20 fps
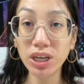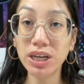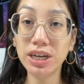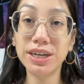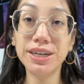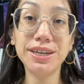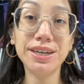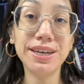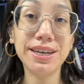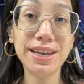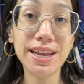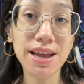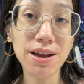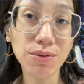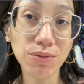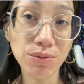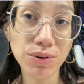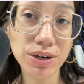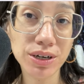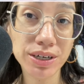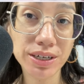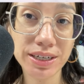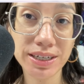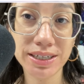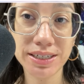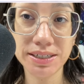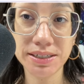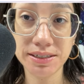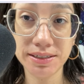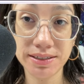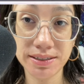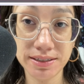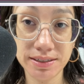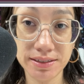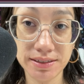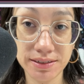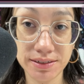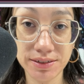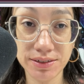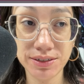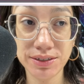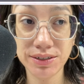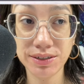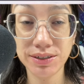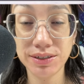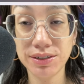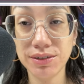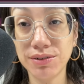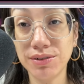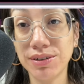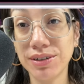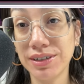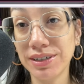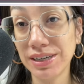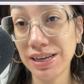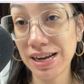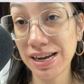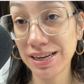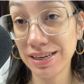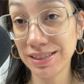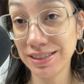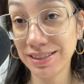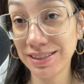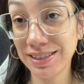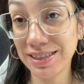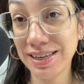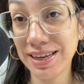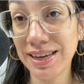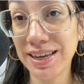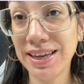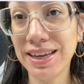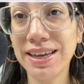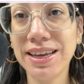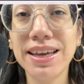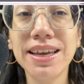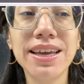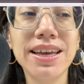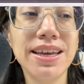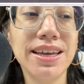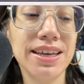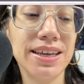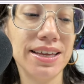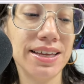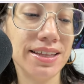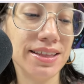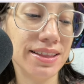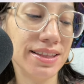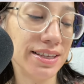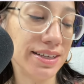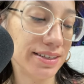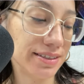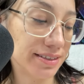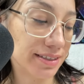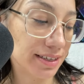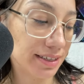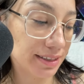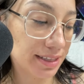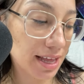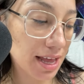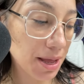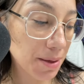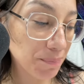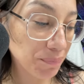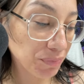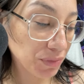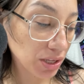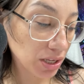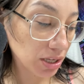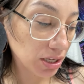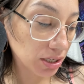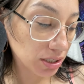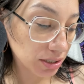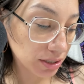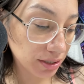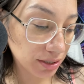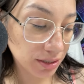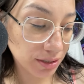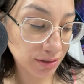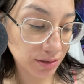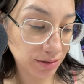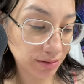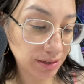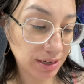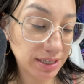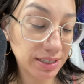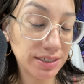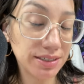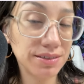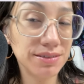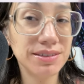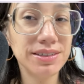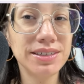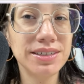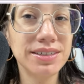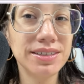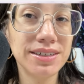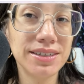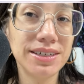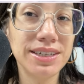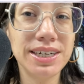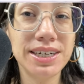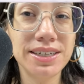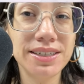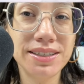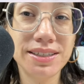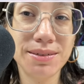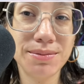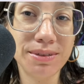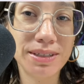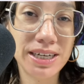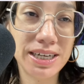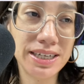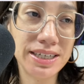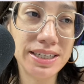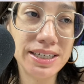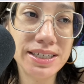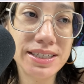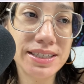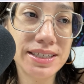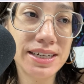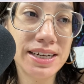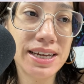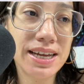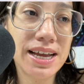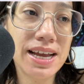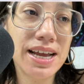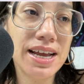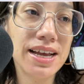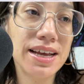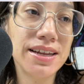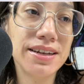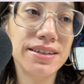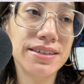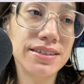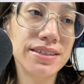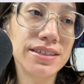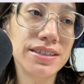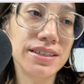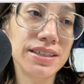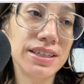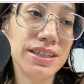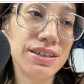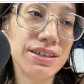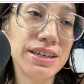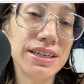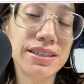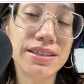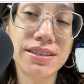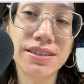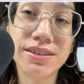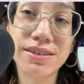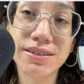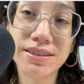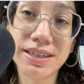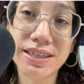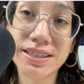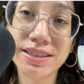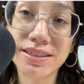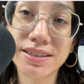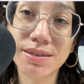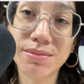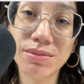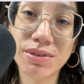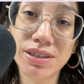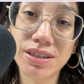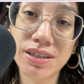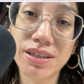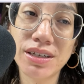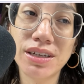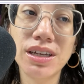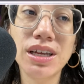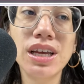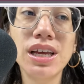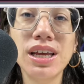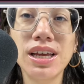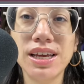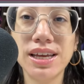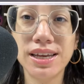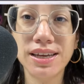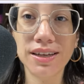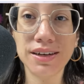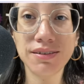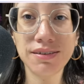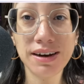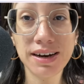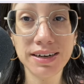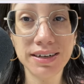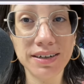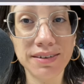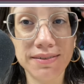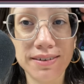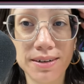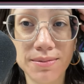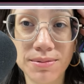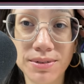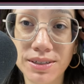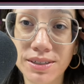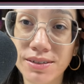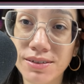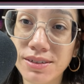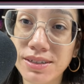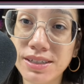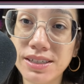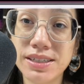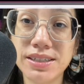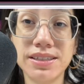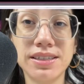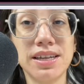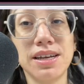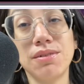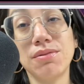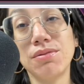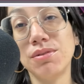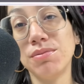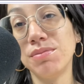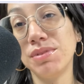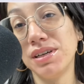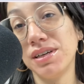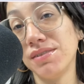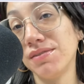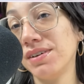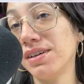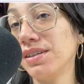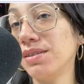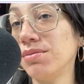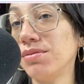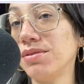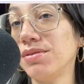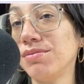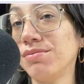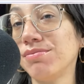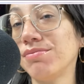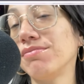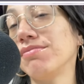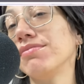a network and a sisterhood or a goddess gang and things like that. So I just wanted to tell you guys some of the ideas that I had to let you guys know like some of the interactive opportunities that will be available.